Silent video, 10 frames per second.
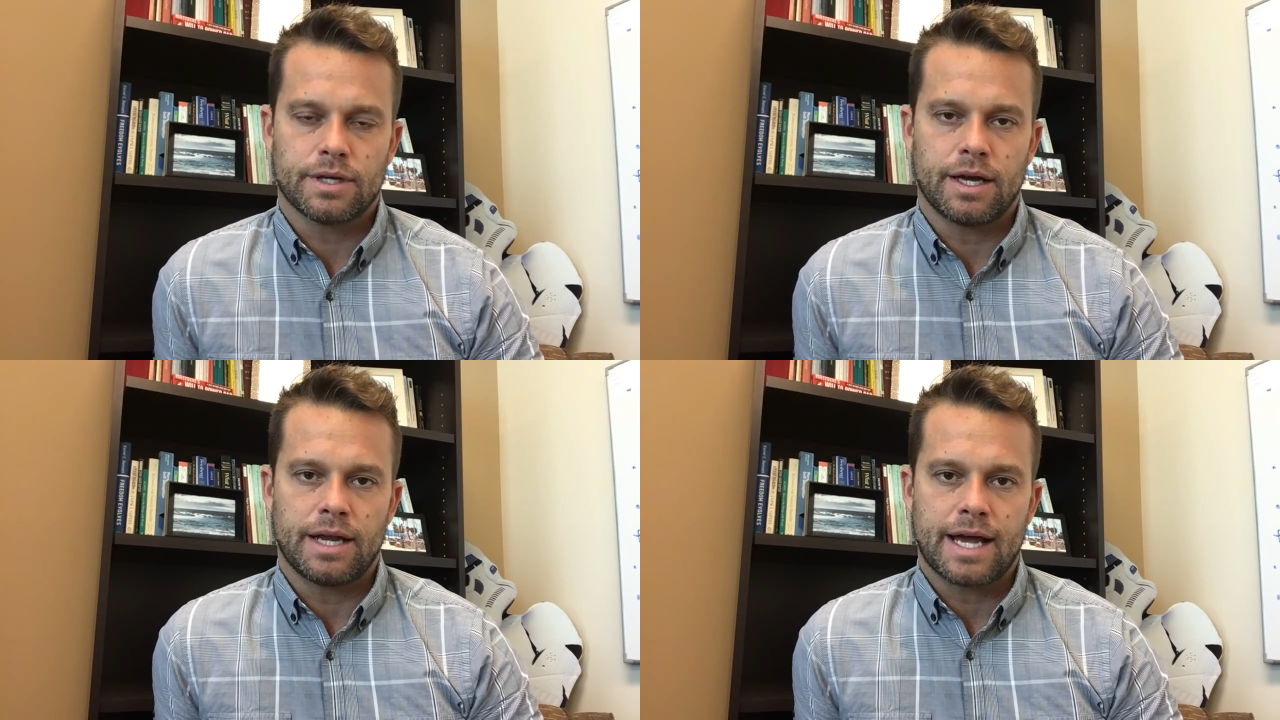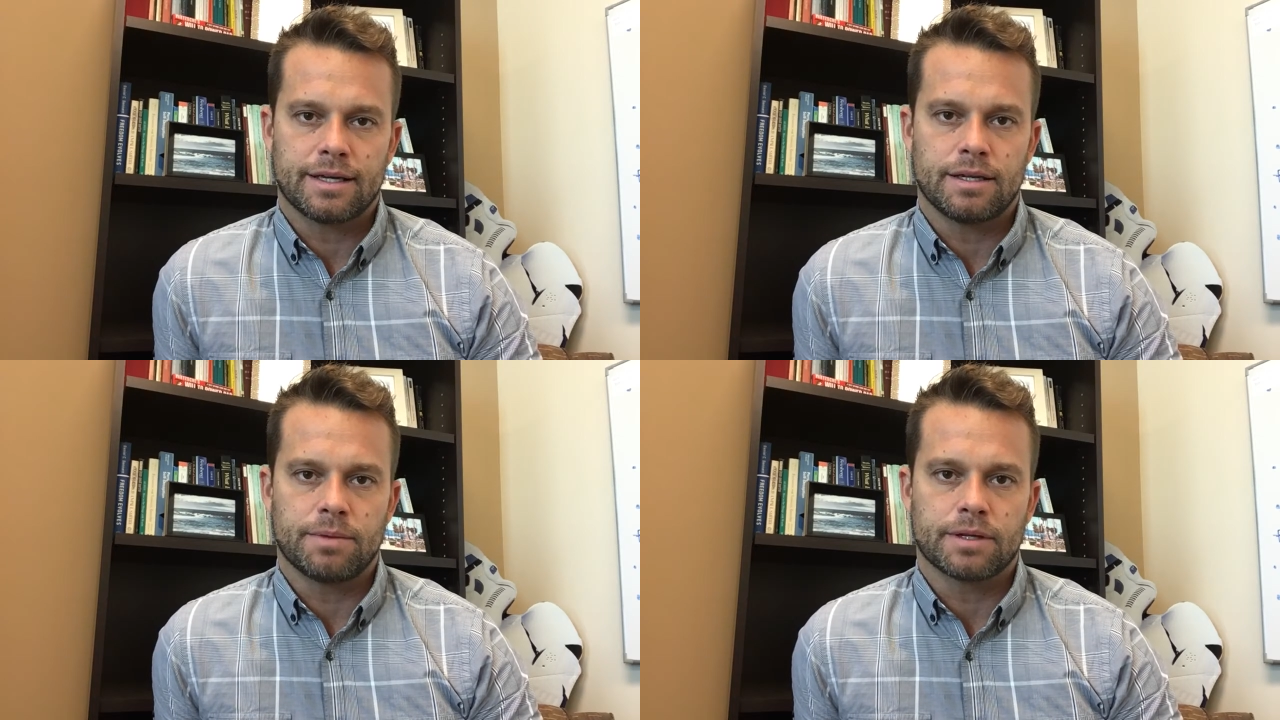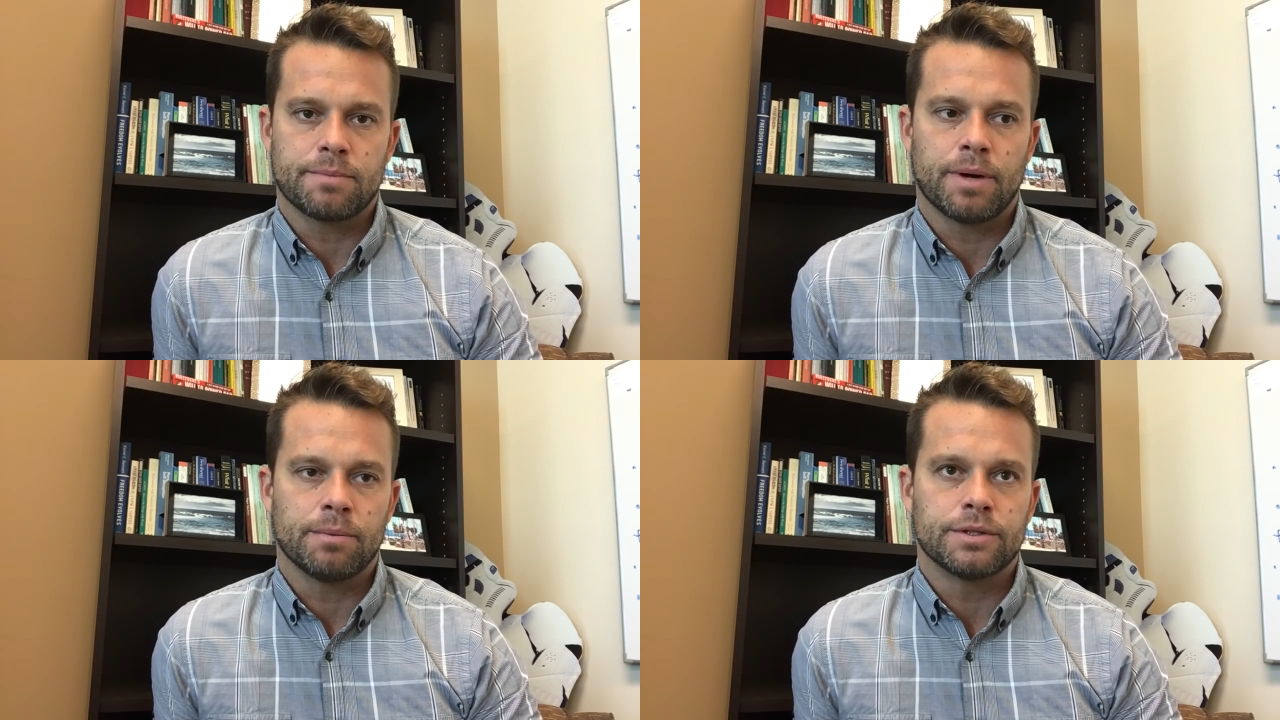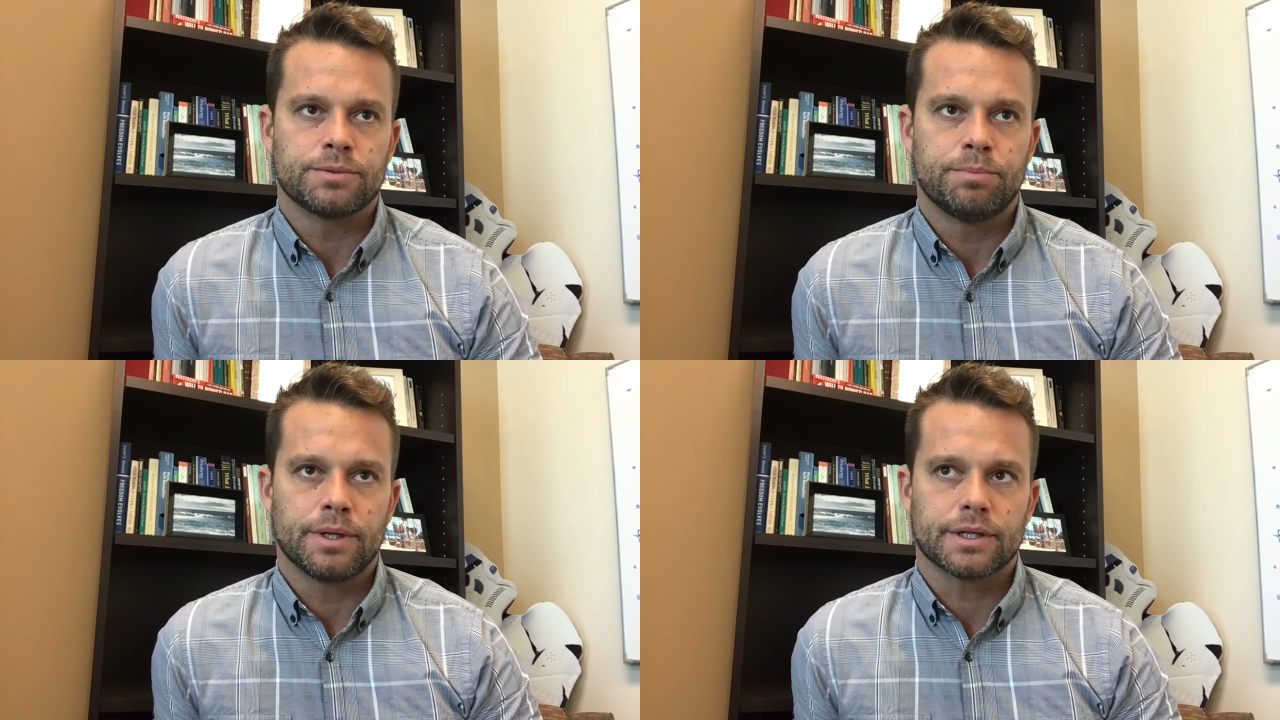and academically
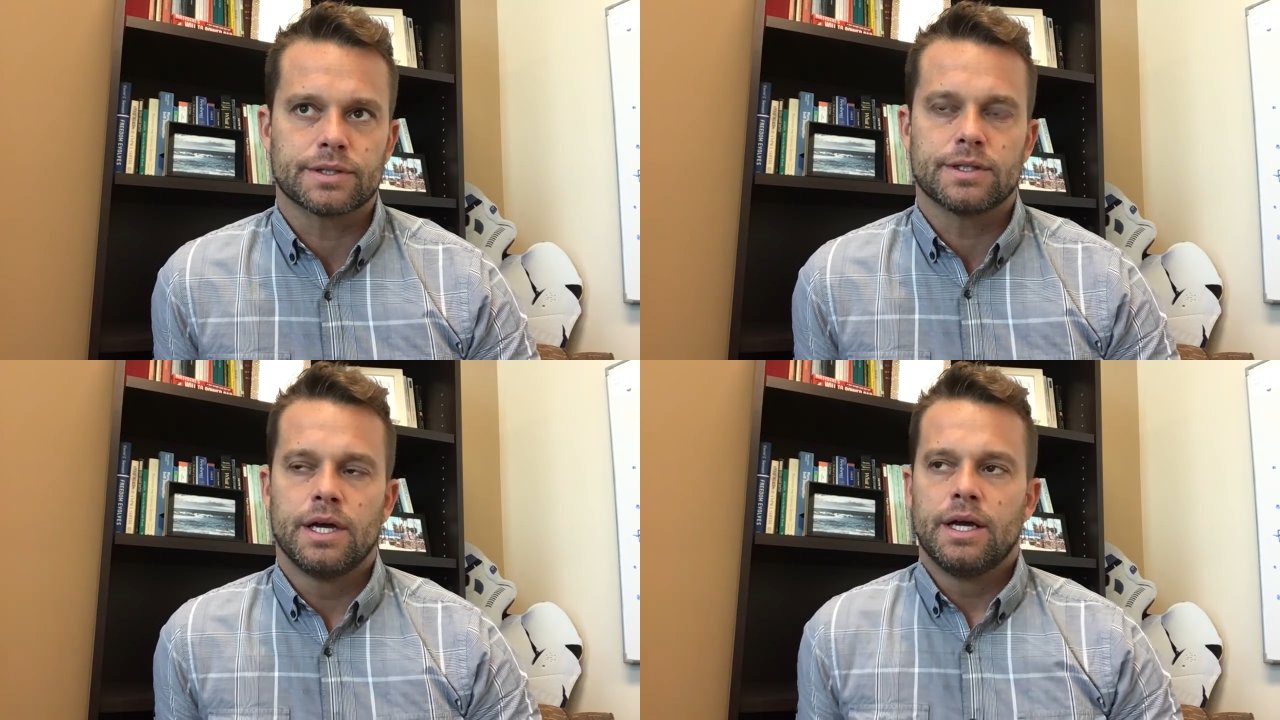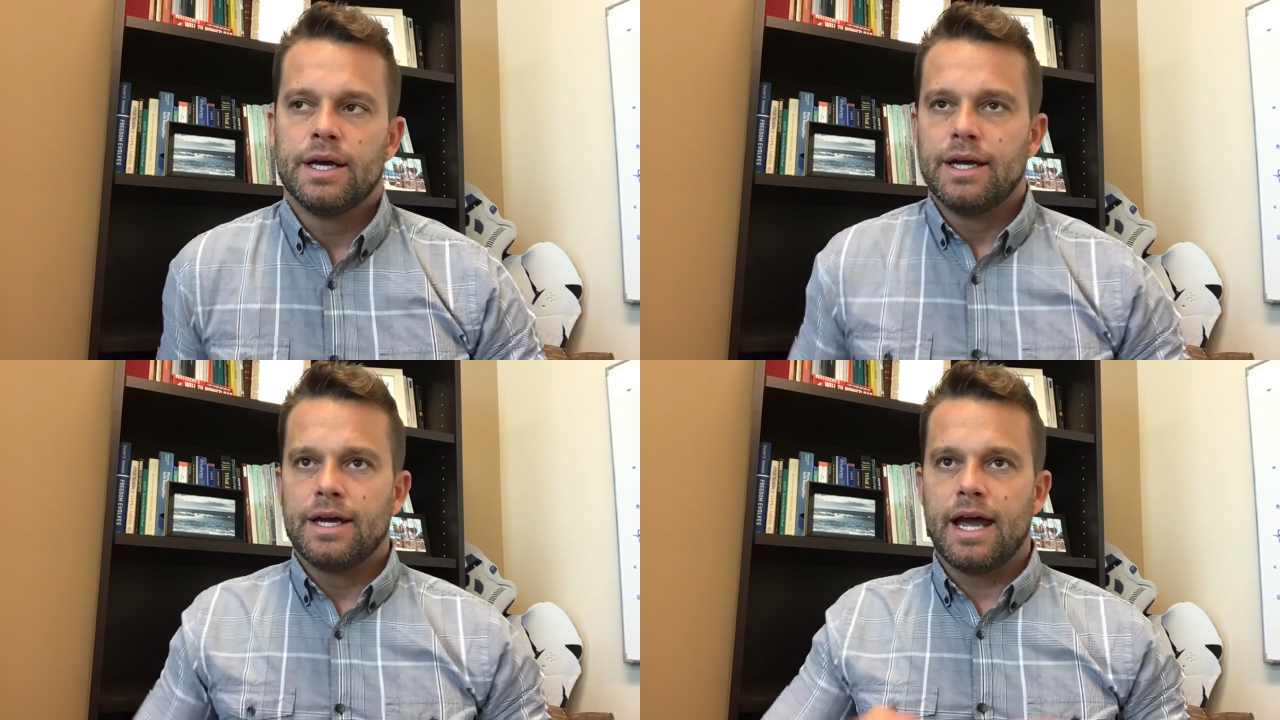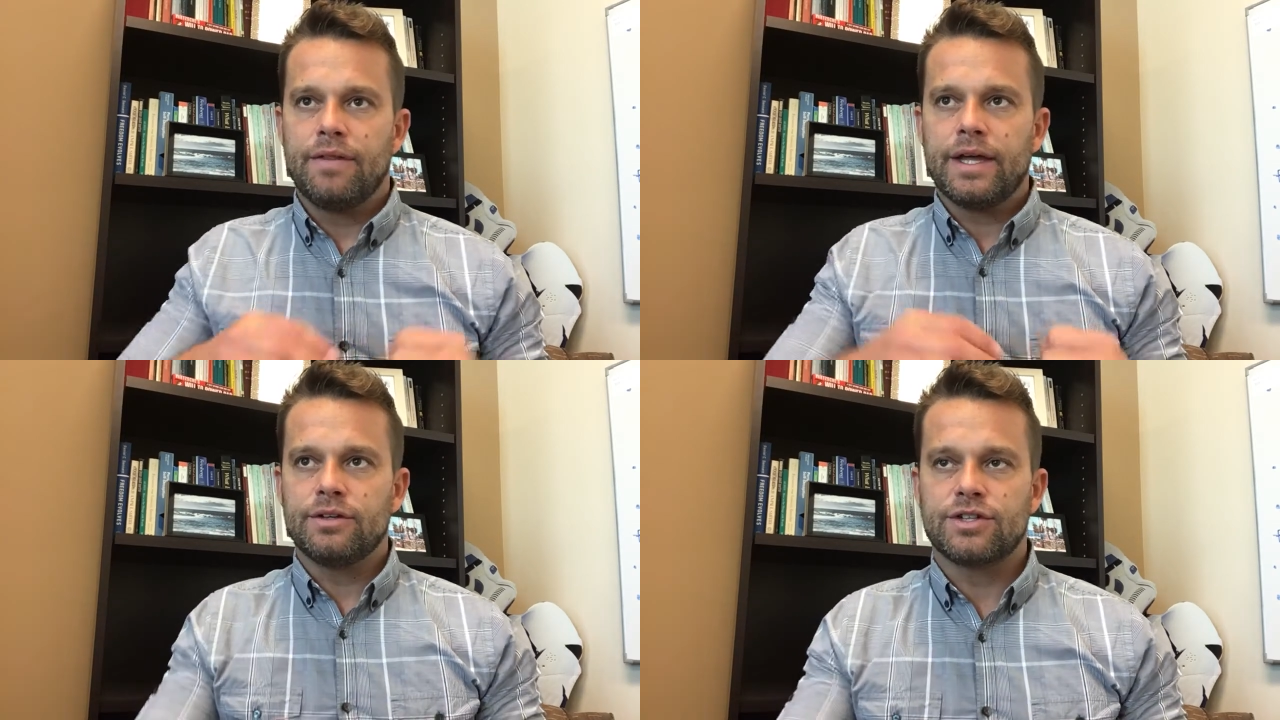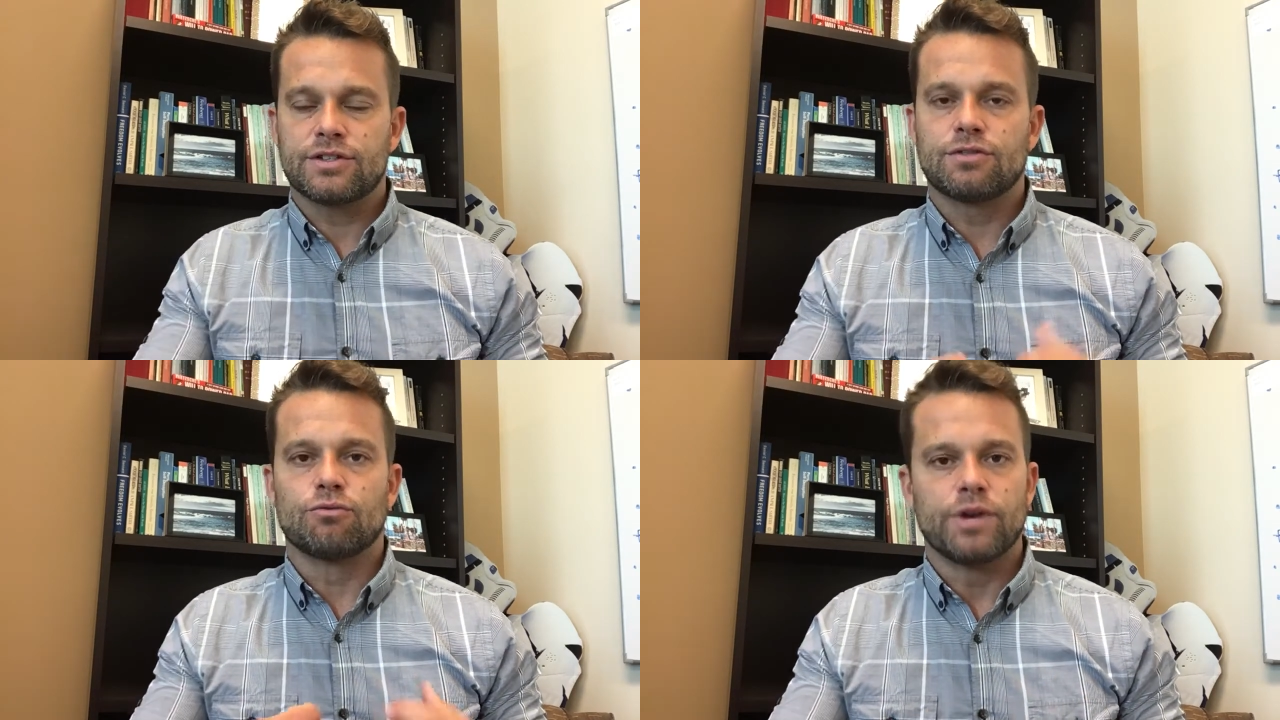published books. And then
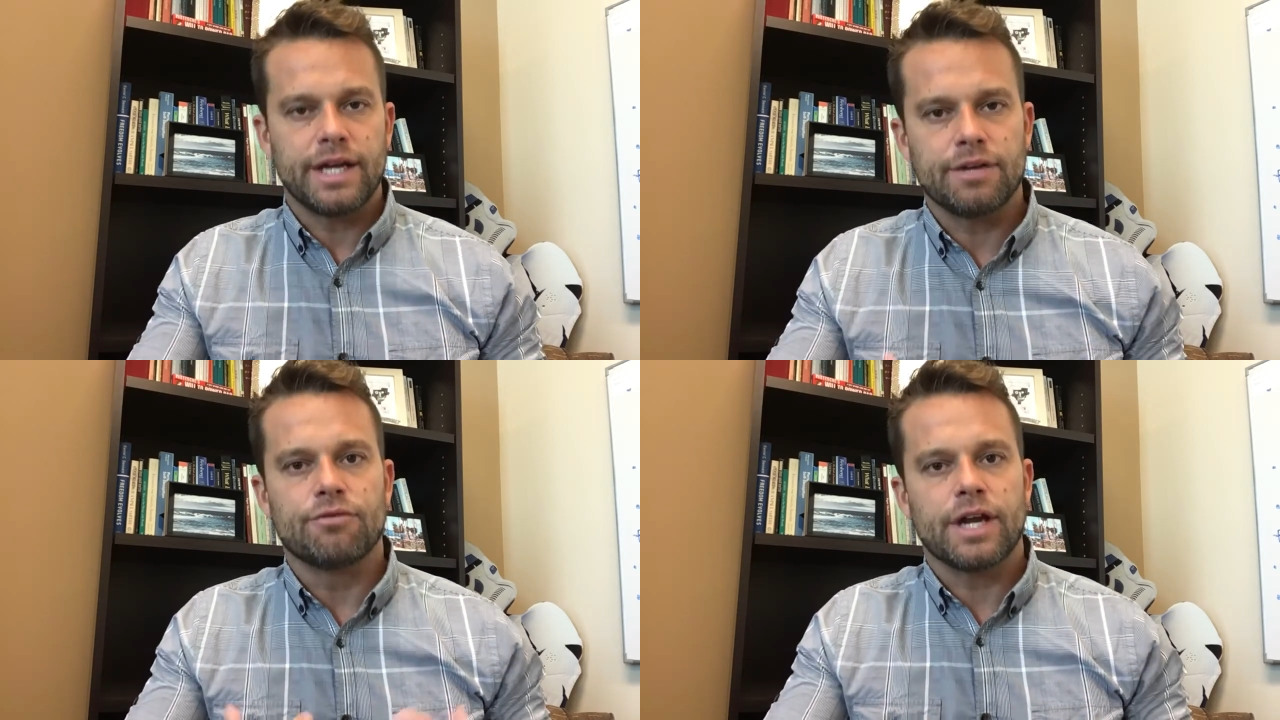just read.